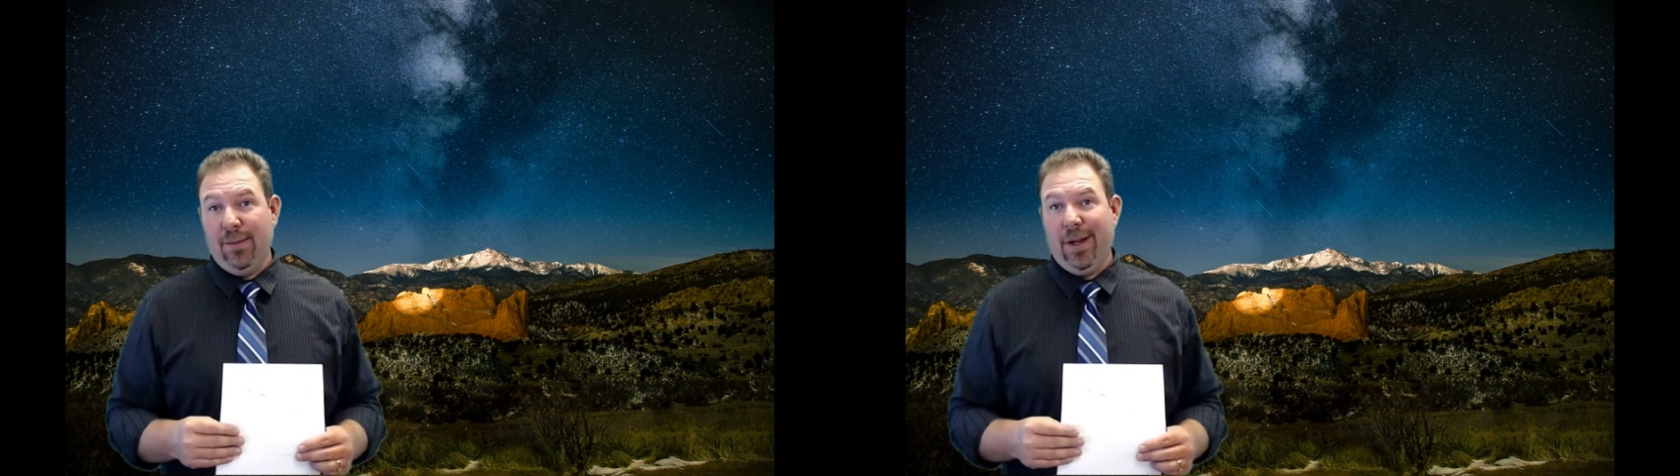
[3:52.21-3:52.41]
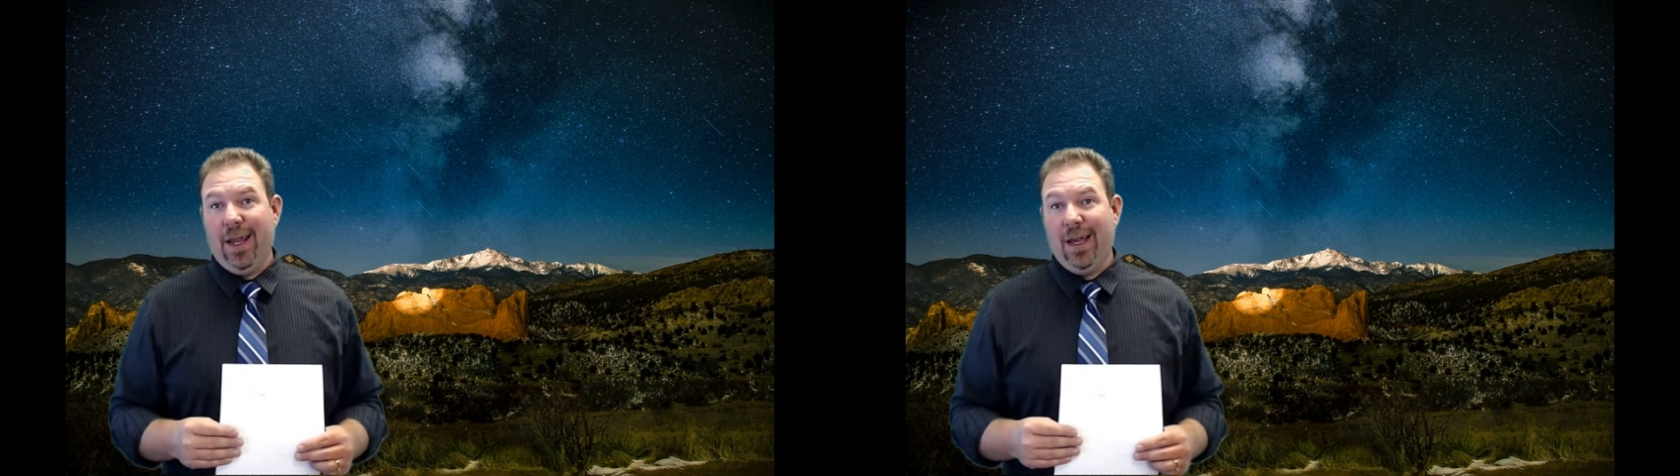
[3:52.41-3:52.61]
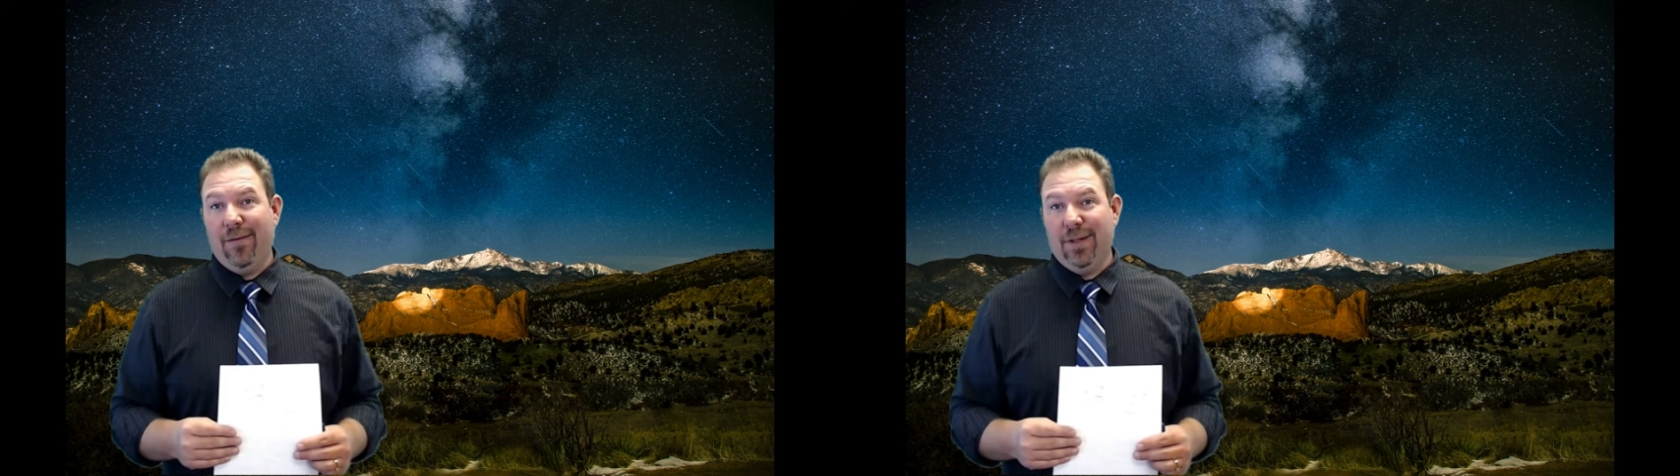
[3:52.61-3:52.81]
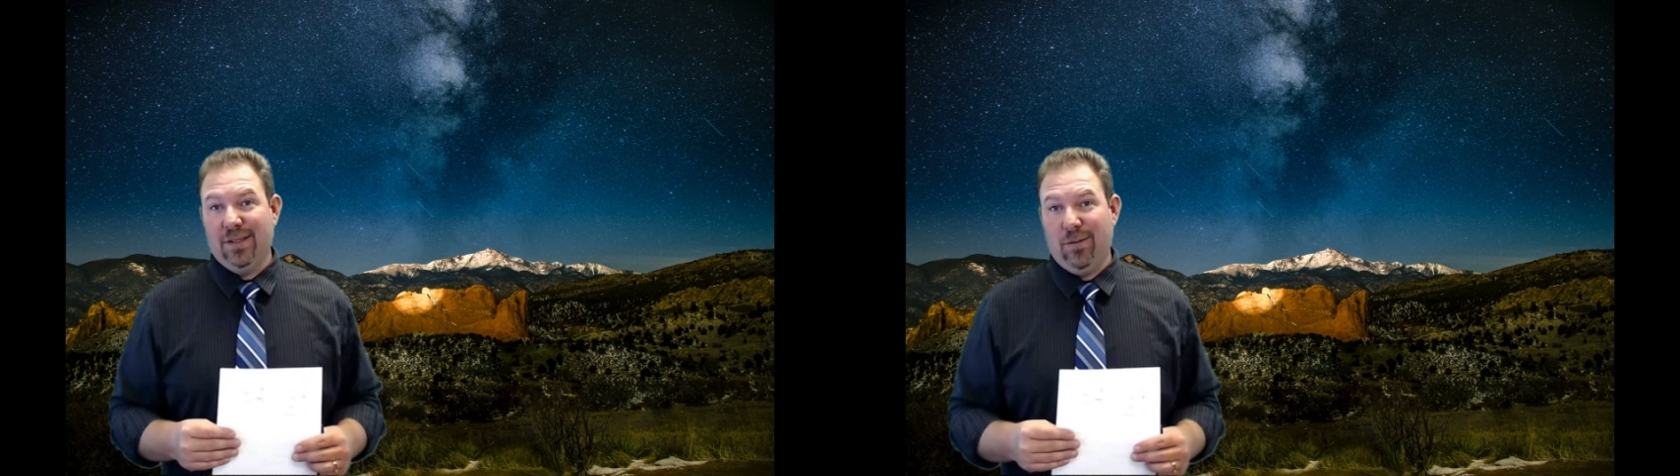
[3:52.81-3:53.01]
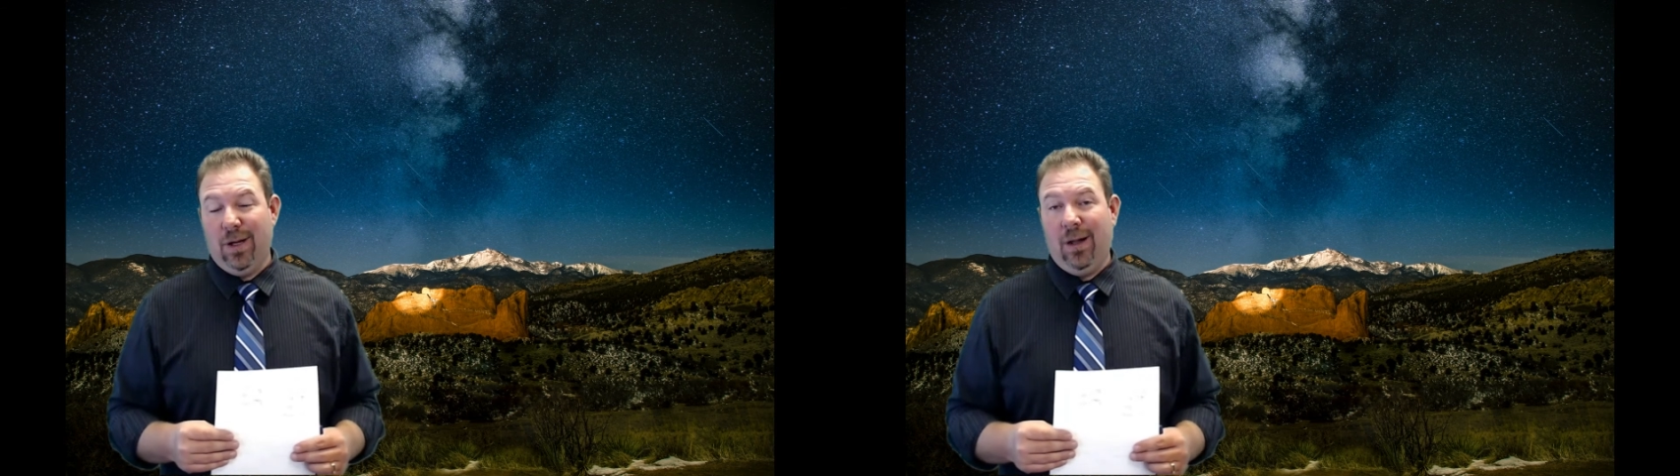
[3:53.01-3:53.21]
they may have
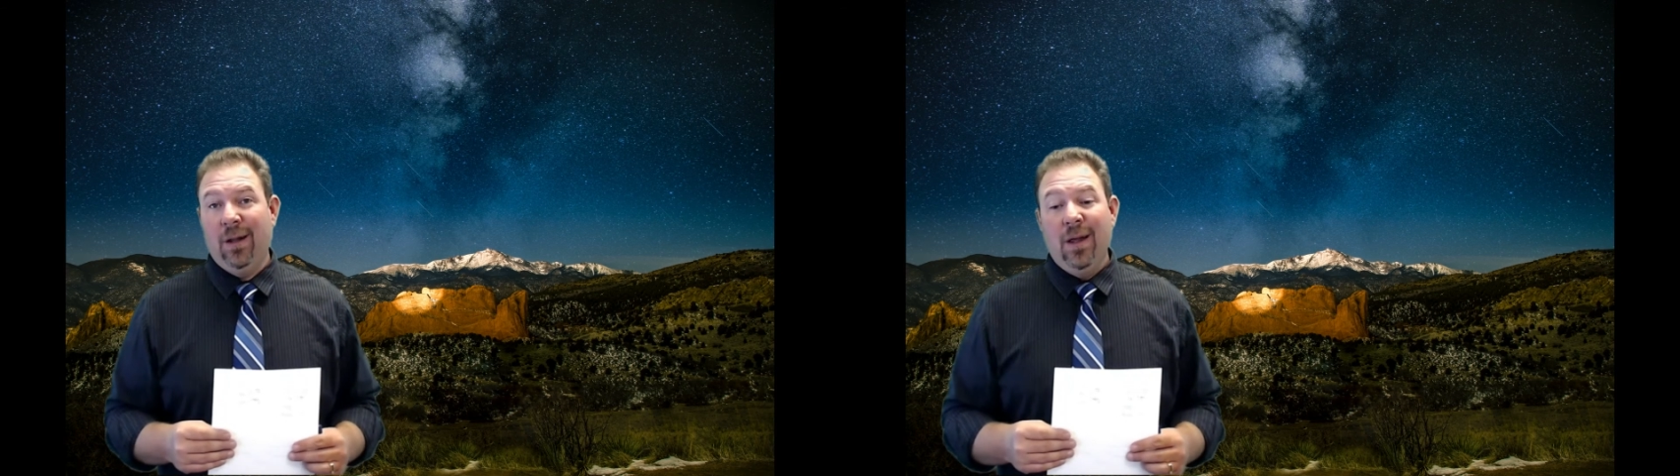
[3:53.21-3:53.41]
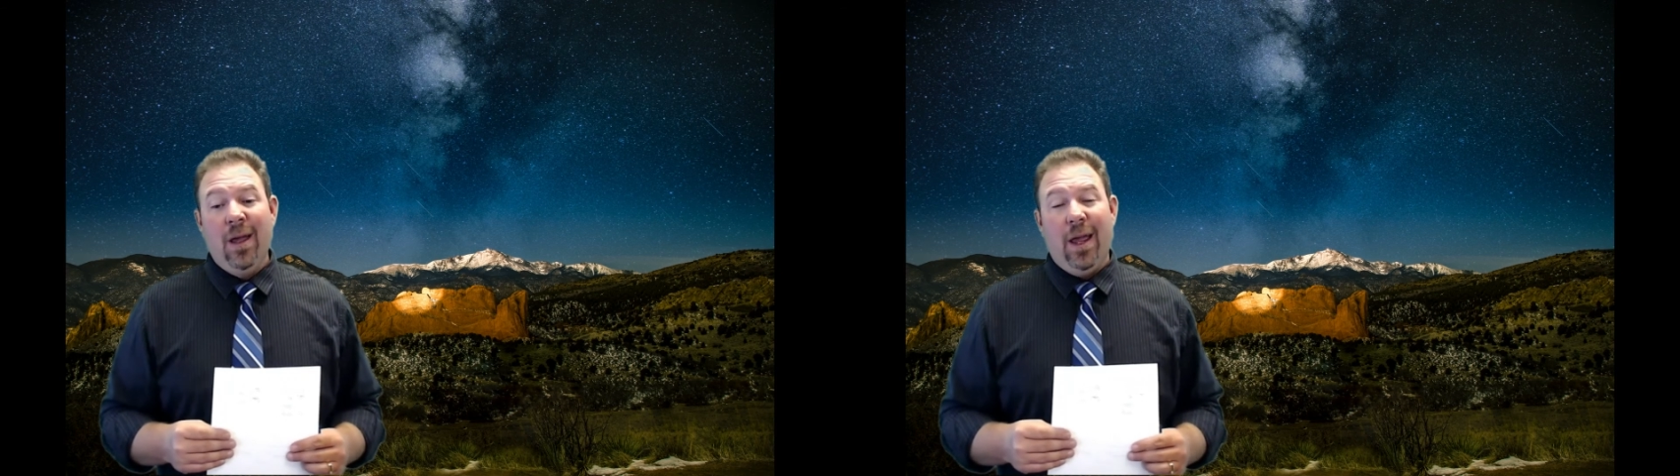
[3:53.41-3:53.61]
as well.